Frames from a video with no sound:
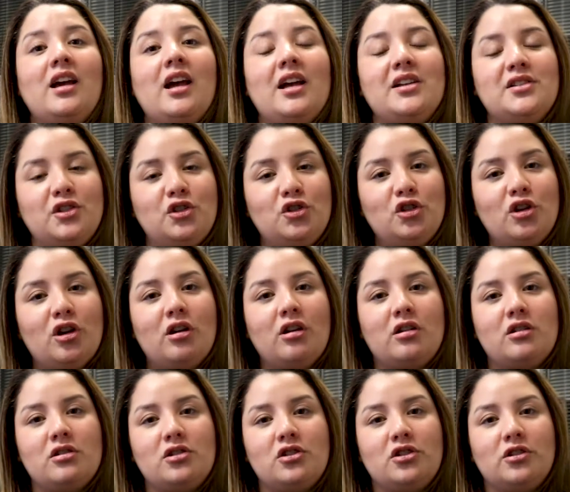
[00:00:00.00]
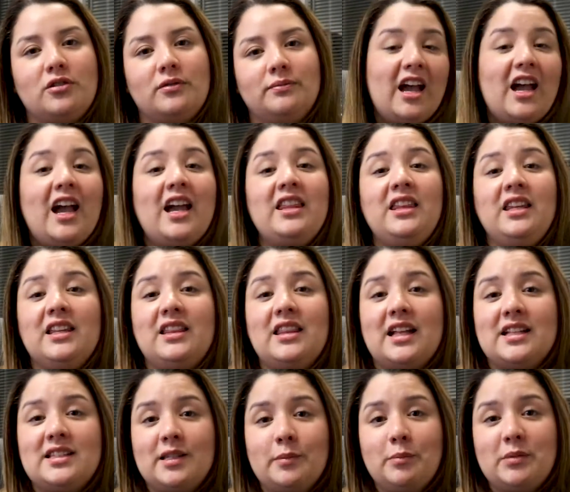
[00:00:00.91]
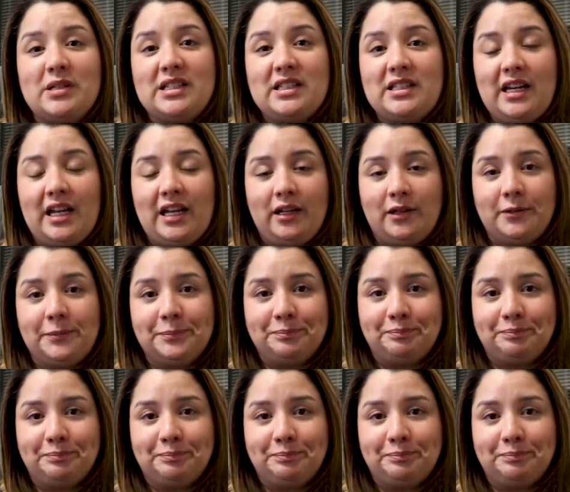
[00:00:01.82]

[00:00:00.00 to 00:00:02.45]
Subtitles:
as a charge. I think that's a mistake.